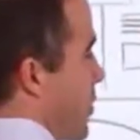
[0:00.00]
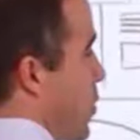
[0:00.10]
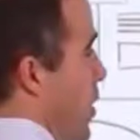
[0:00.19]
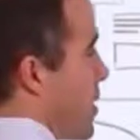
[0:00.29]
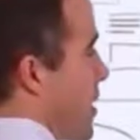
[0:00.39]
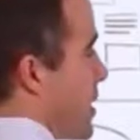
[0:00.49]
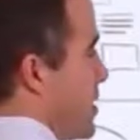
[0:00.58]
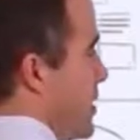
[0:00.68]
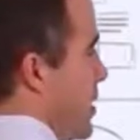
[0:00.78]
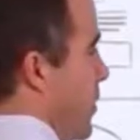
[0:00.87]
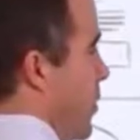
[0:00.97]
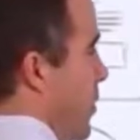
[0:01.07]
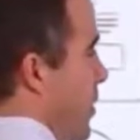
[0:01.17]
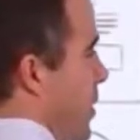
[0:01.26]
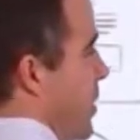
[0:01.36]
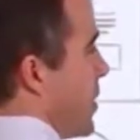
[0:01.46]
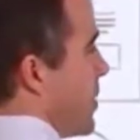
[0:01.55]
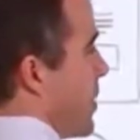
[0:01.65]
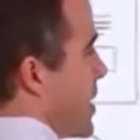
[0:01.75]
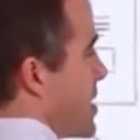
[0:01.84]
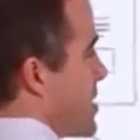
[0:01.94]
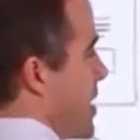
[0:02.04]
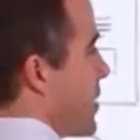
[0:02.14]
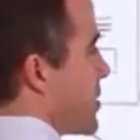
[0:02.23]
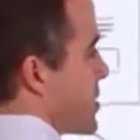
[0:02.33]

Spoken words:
Or why don't I double my sales